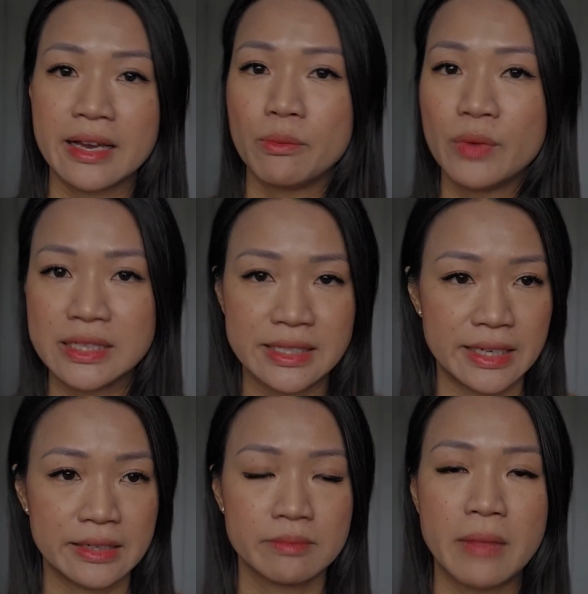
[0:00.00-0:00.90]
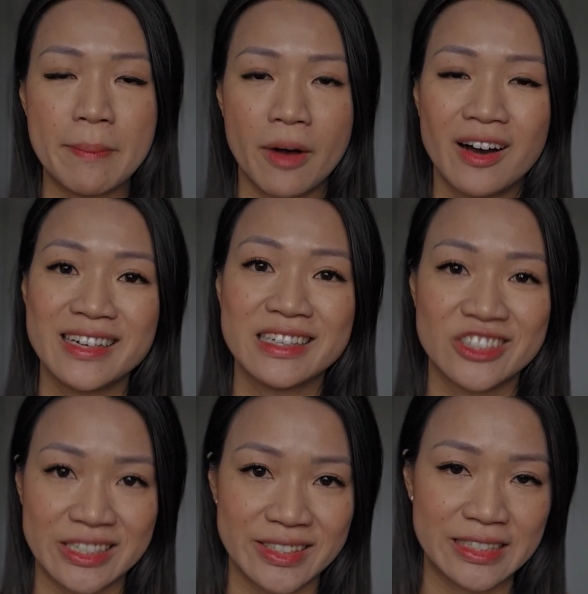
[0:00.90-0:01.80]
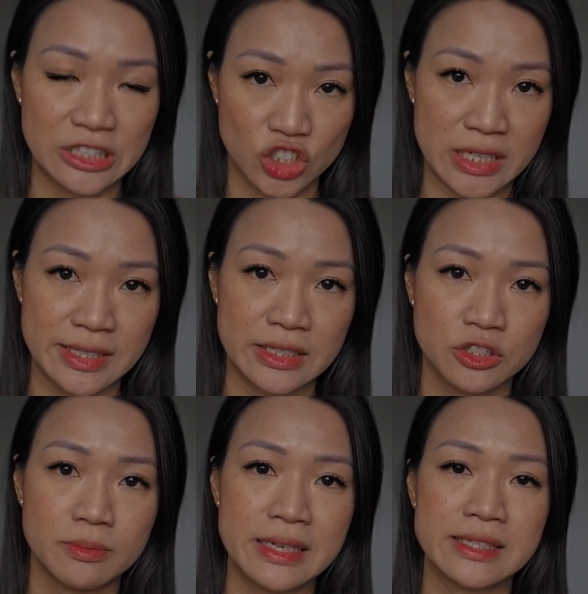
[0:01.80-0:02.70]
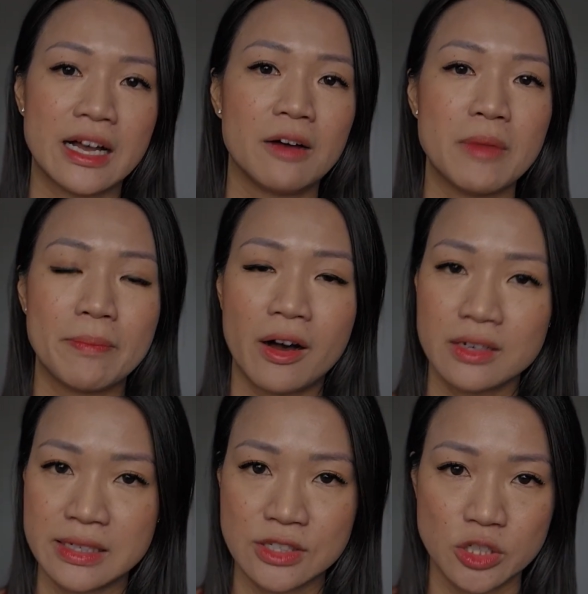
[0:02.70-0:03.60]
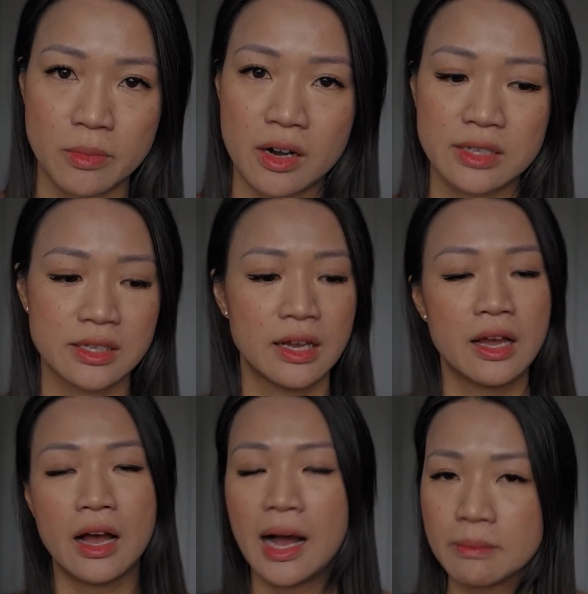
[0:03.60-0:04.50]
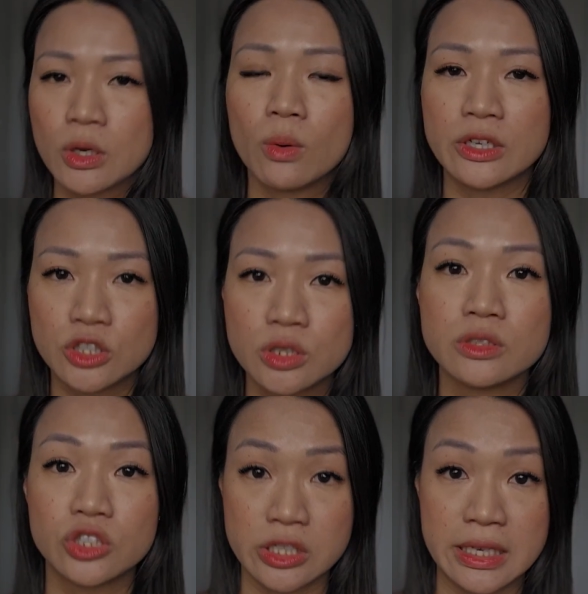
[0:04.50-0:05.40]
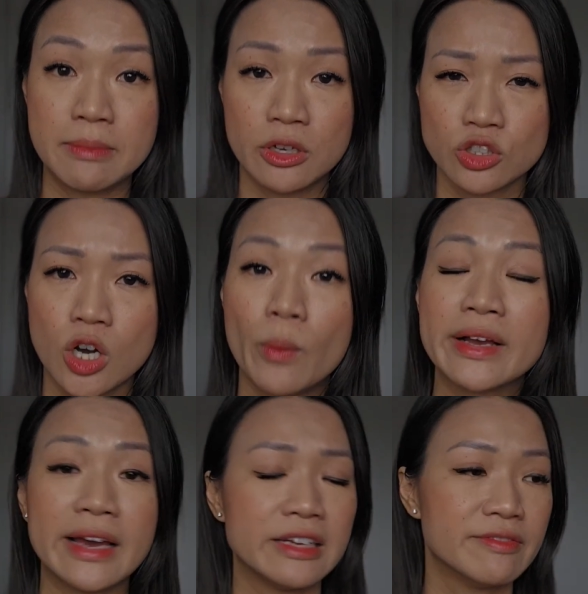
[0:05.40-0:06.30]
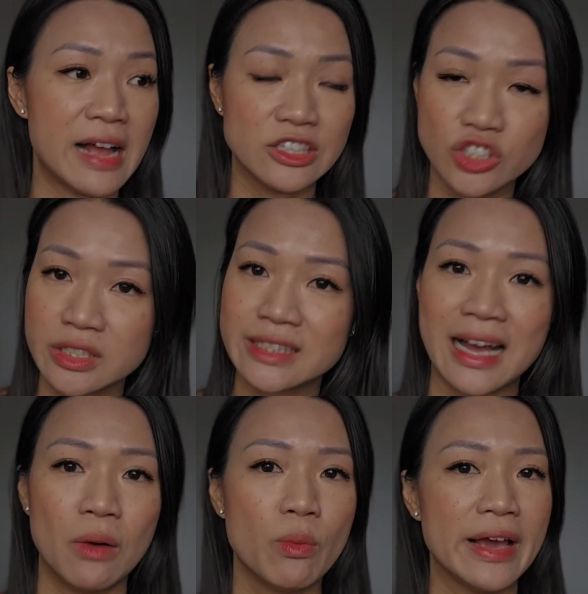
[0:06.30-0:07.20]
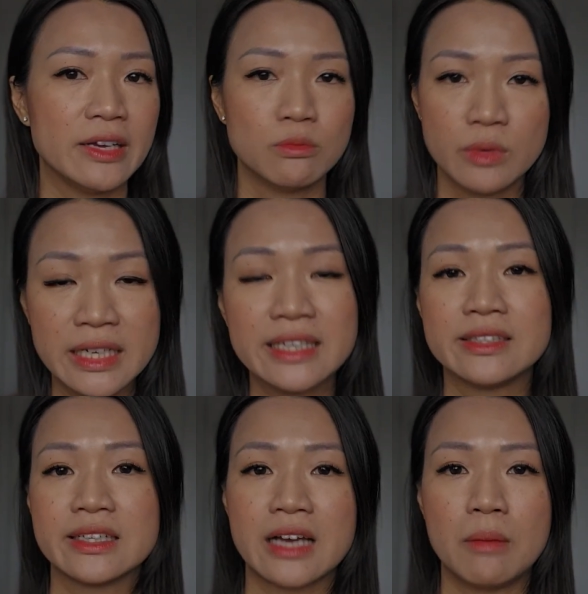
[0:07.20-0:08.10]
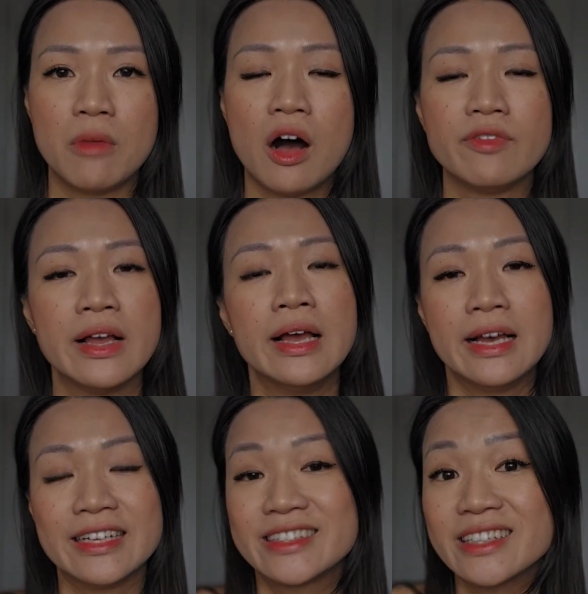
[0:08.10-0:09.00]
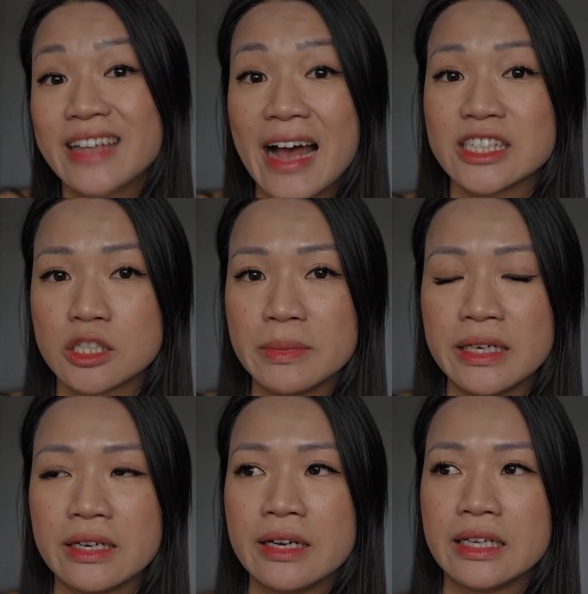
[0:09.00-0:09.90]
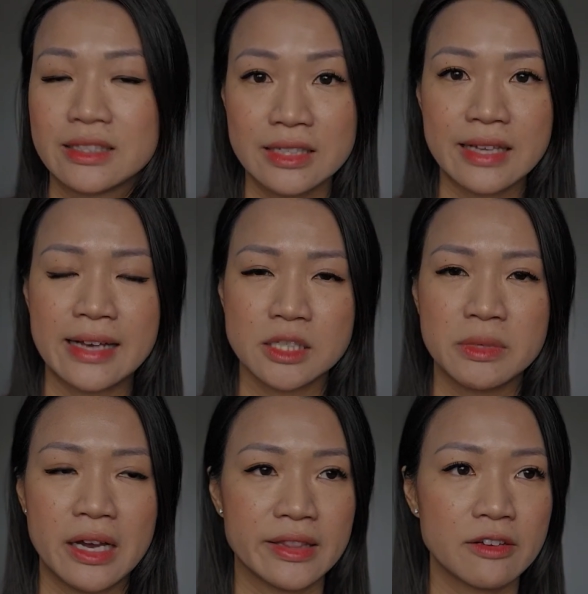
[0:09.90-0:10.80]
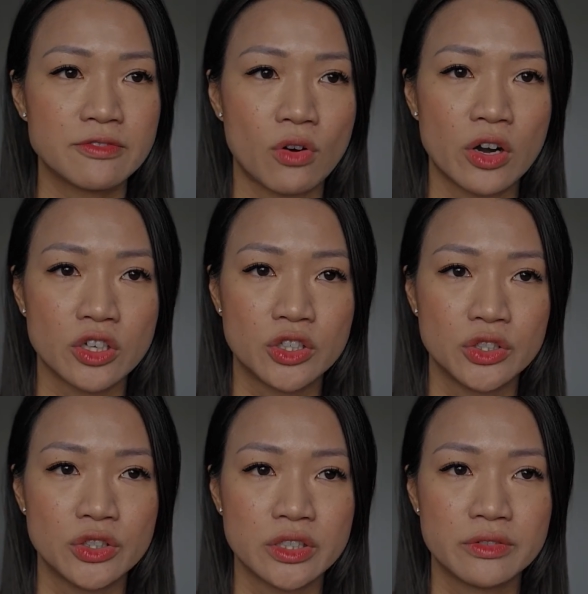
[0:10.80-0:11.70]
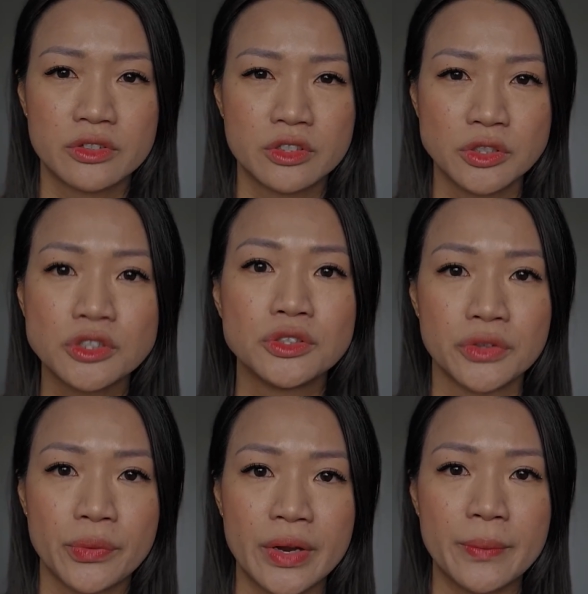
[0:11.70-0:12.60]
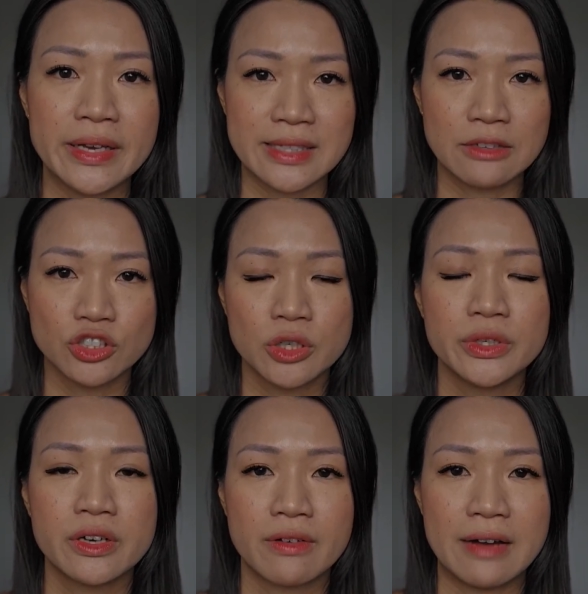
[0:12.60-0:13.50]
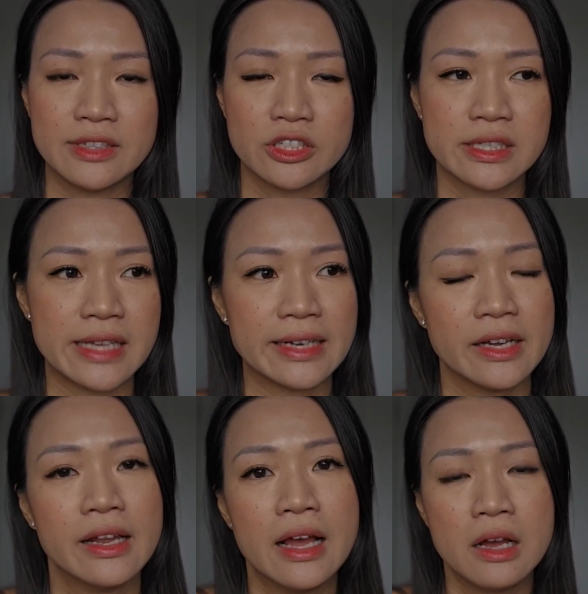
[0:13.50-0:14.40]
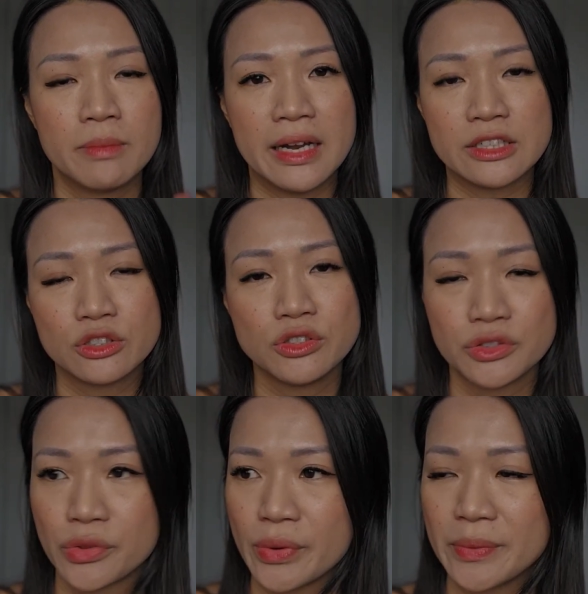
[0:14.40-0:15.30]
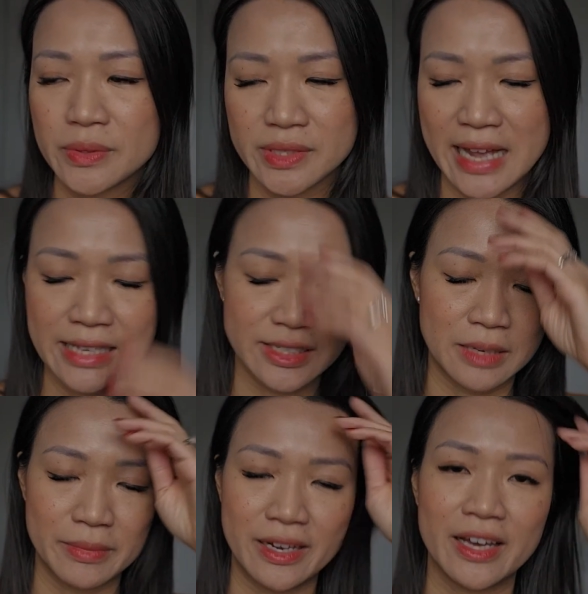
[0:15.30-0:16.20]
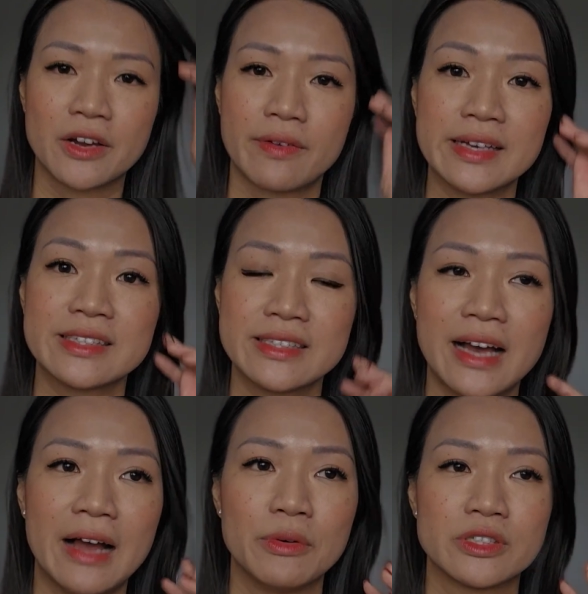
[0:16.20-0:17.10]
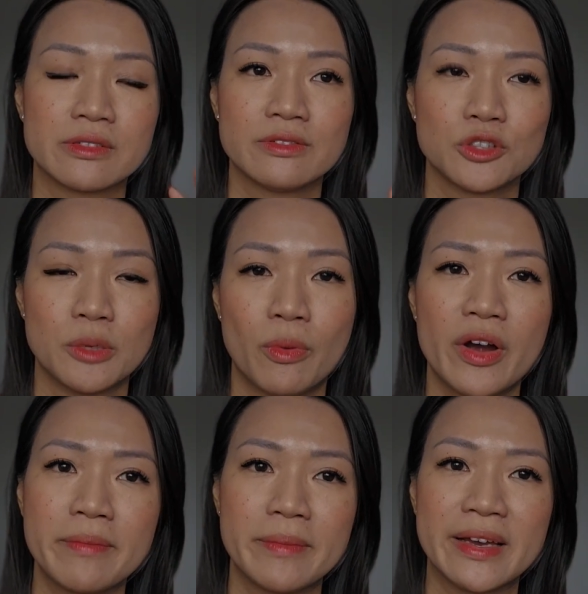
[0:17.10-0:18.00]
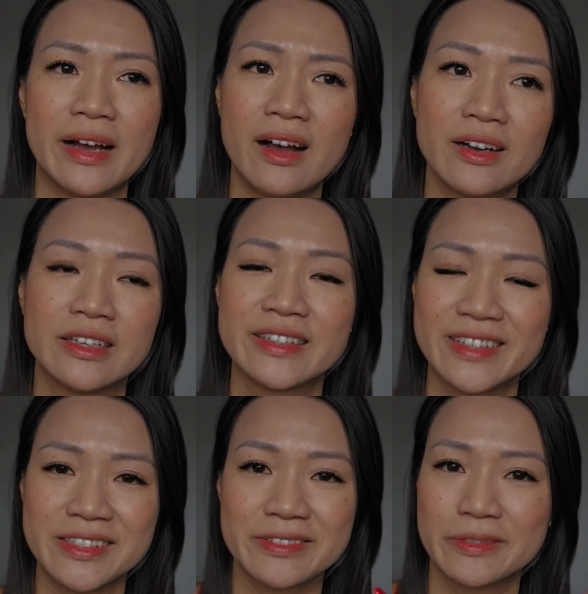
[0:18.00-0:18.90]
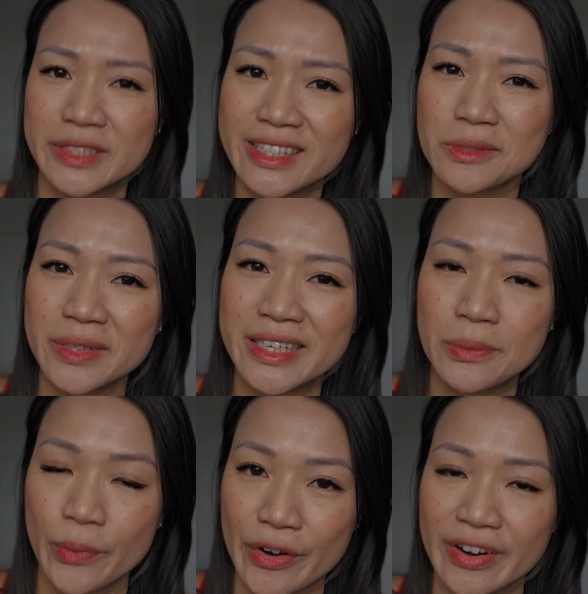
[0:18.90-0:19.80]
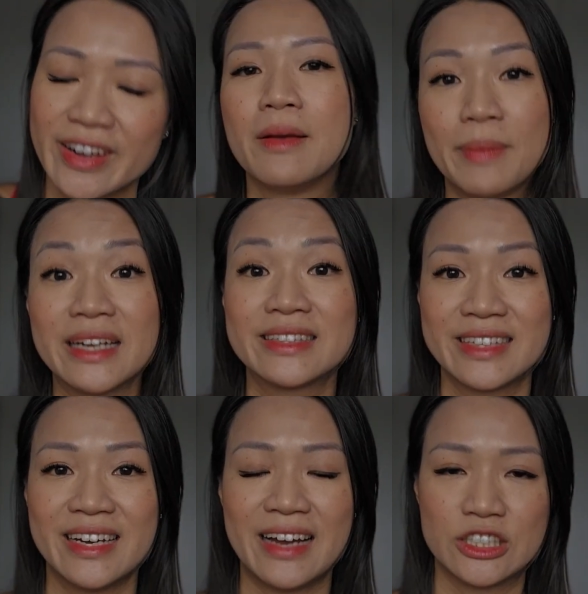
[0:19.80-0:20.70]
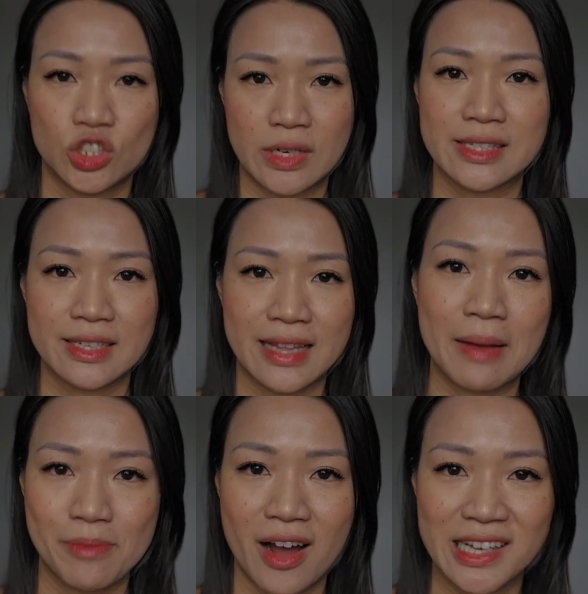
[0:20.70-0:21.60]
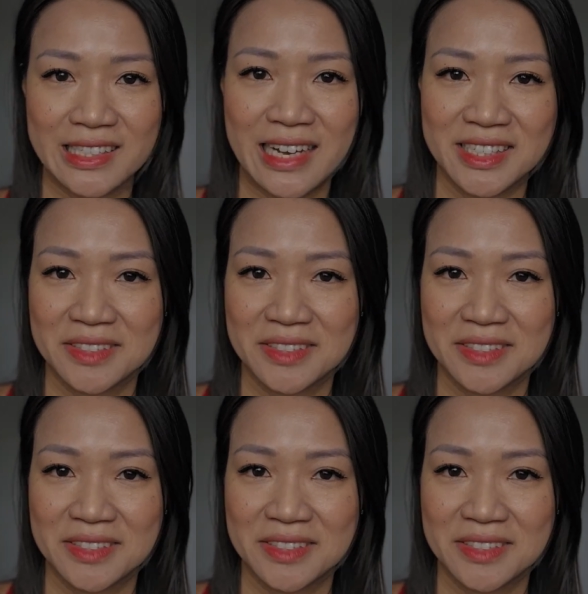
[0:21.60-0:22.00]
and rinsing. My body is just adjusting to myself. My body is smart. I'm going to just keep on going, and eventually that weight really did come off. It did test me. I think for a good 2 to 3 weeks. I'll show you in a graph in just a second. But like 2 to 3 weeks testing me like crazy. I was to a point maybe, would this really work? But it did. I trusted that process.